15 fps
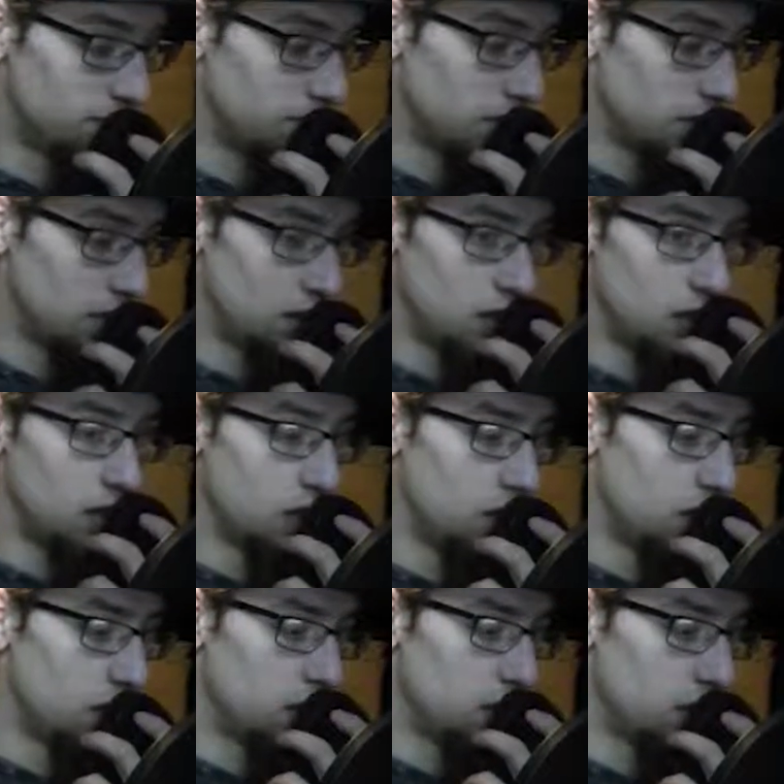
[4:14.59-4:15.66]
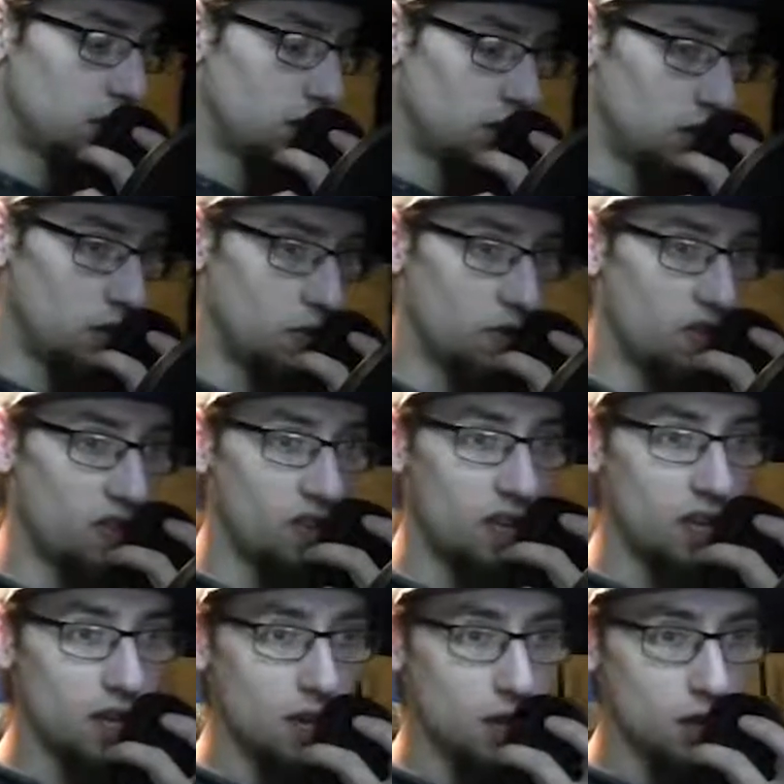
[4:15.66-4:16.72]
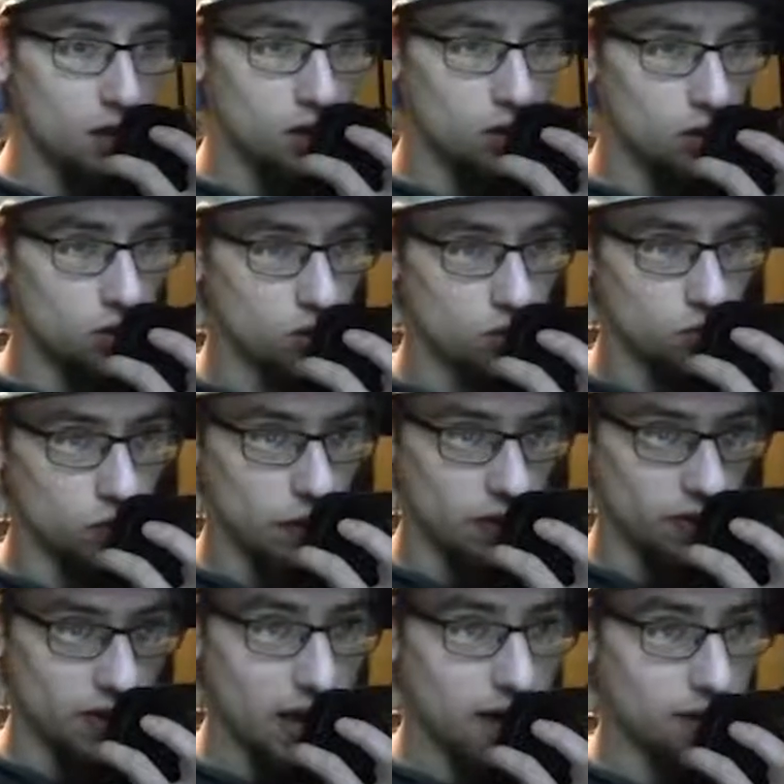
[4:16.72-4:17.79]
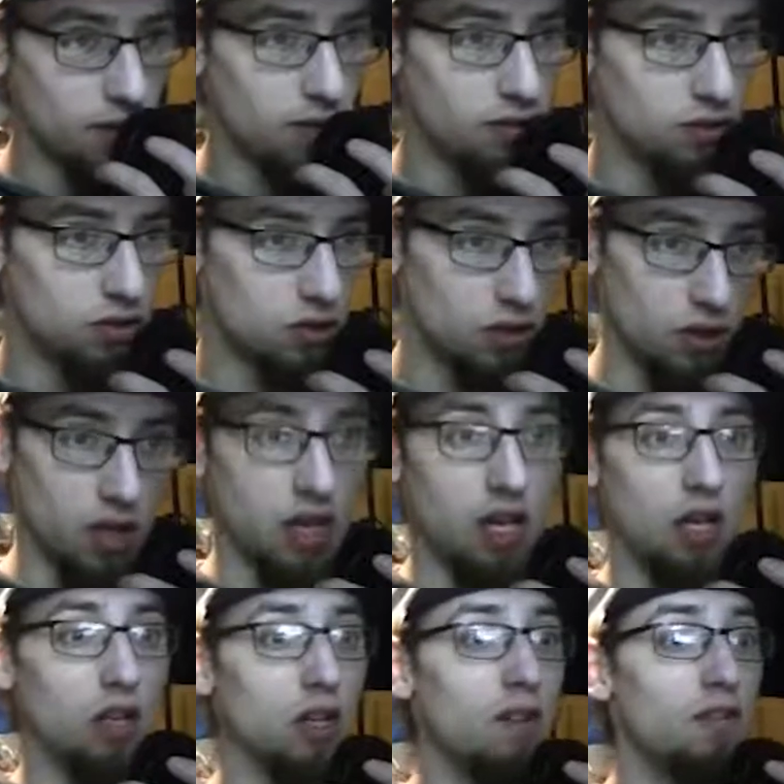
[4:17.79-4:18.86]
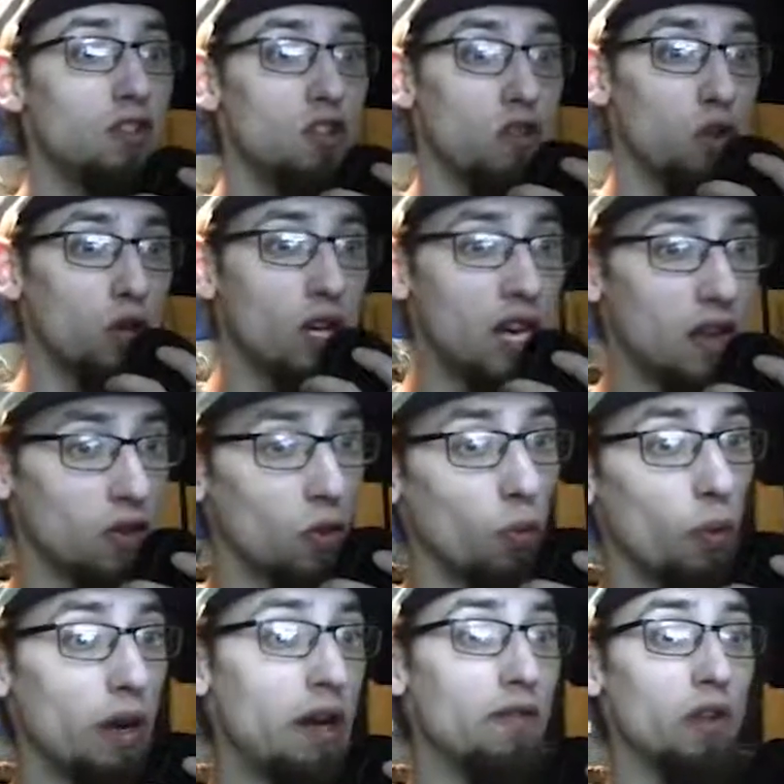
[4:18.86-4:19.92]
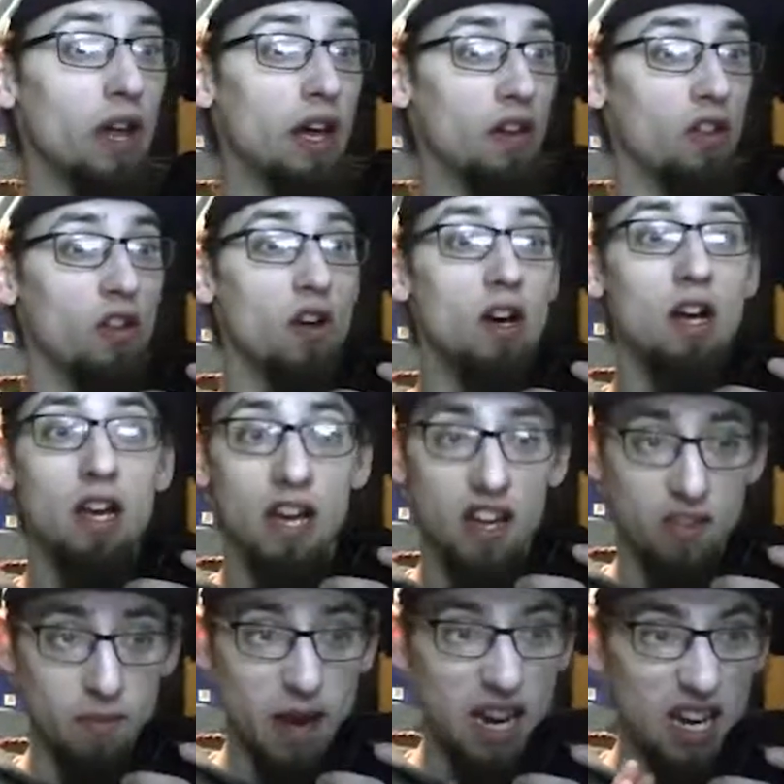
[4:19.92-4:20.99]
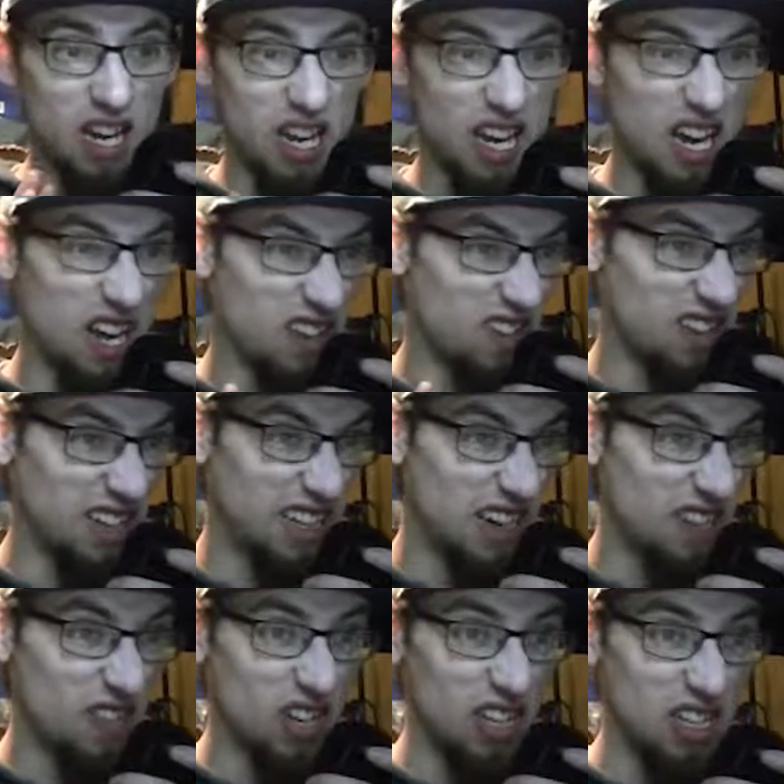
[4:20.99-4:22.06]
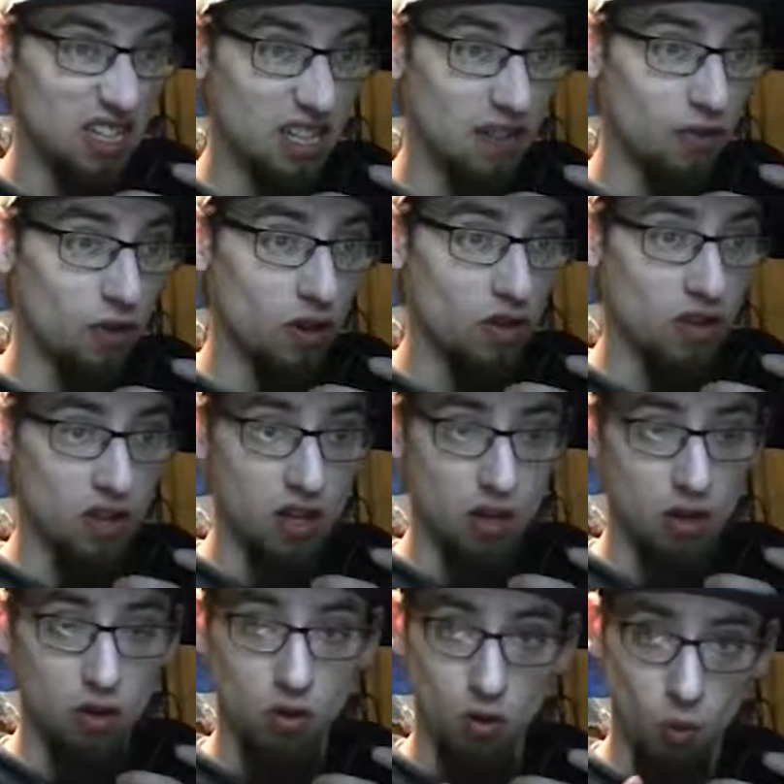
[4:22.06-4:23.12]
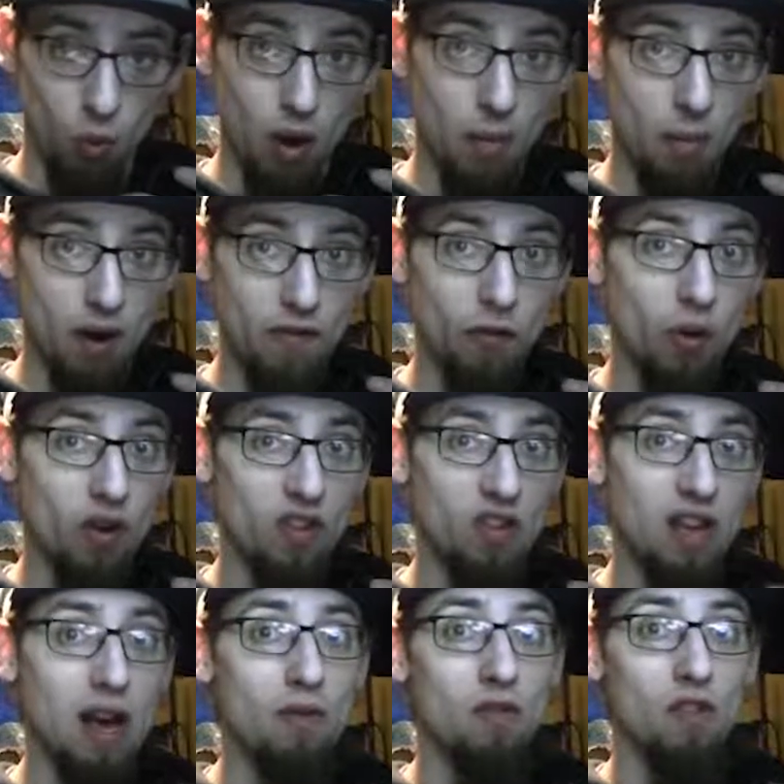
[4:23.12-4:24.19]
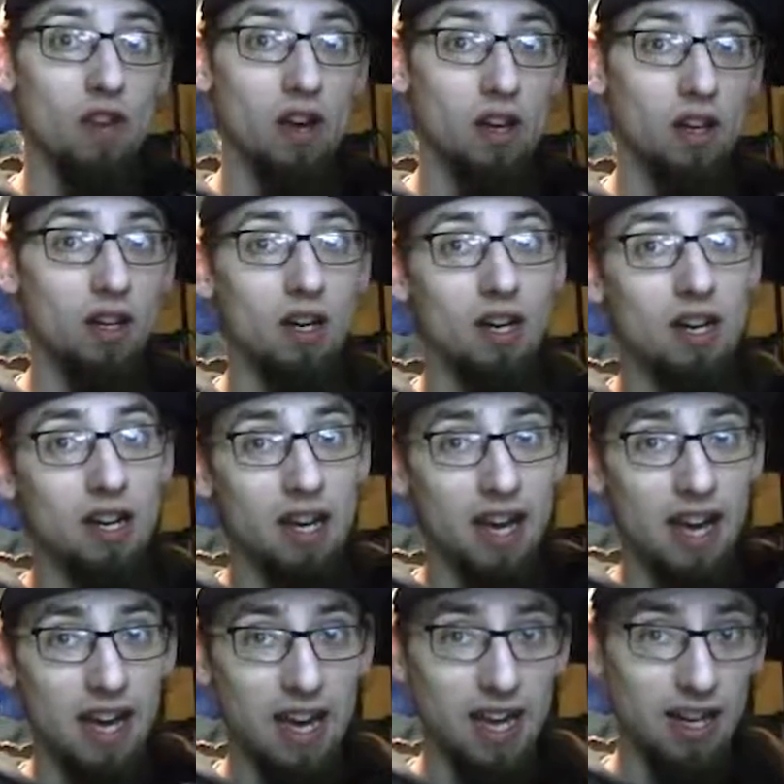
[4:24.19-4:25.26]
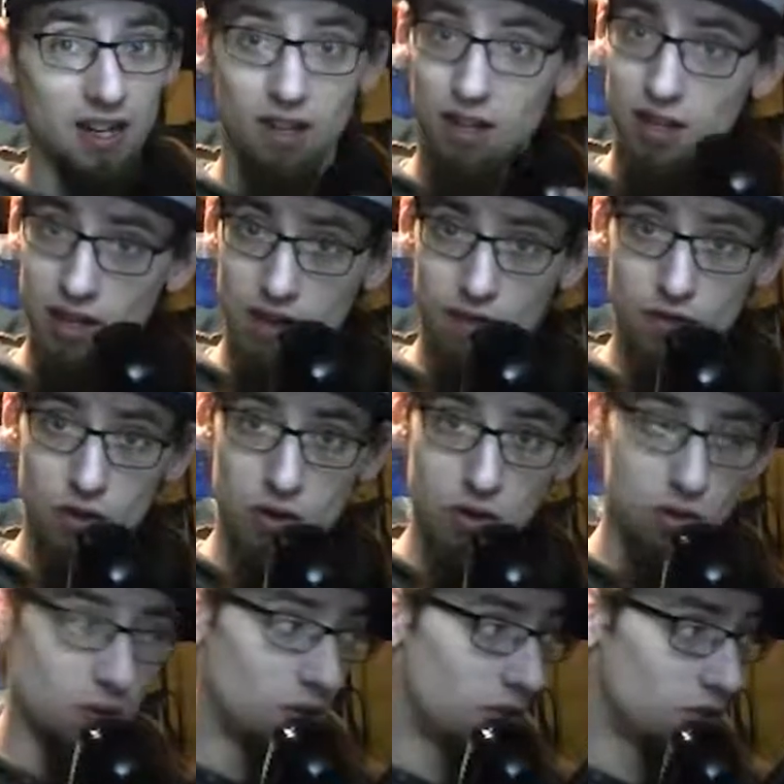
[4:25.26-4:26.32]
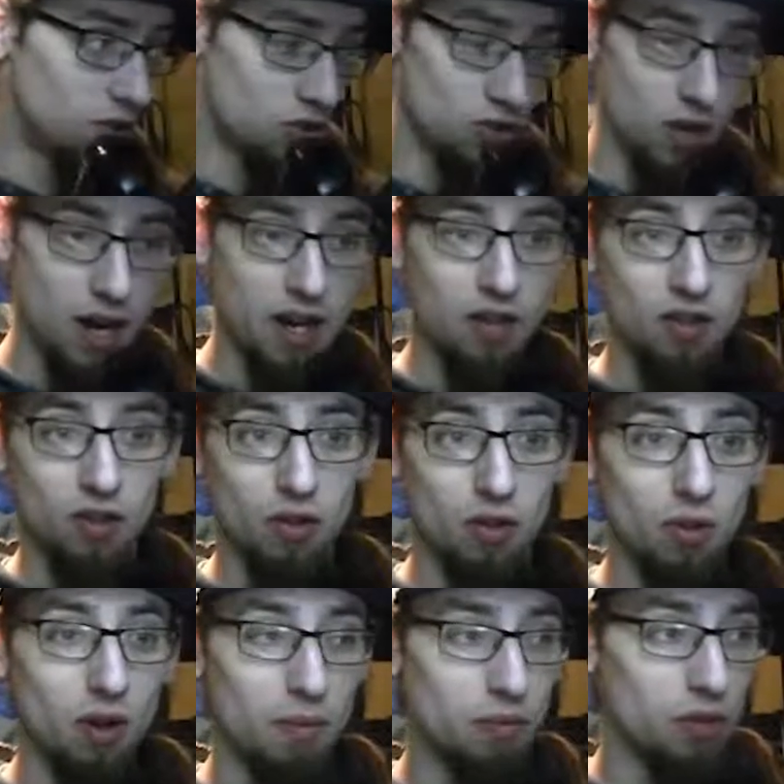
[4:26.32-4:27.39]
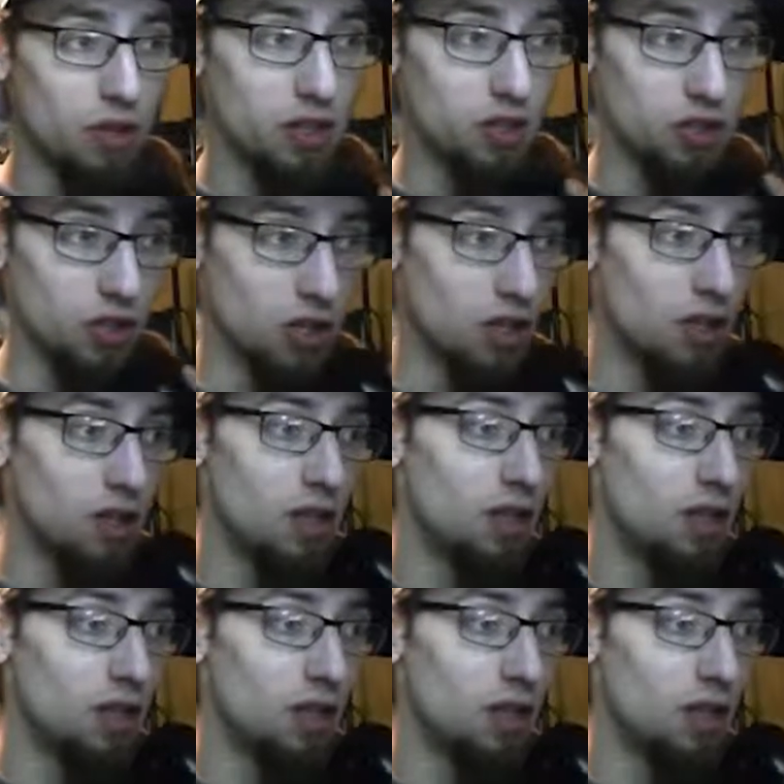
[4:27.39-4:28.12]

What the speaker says: Do you see like that? Like, even just looking at the wavelengths, it's made a significant difference in what my voice sounds like. And if you try to, I'm pretty sure.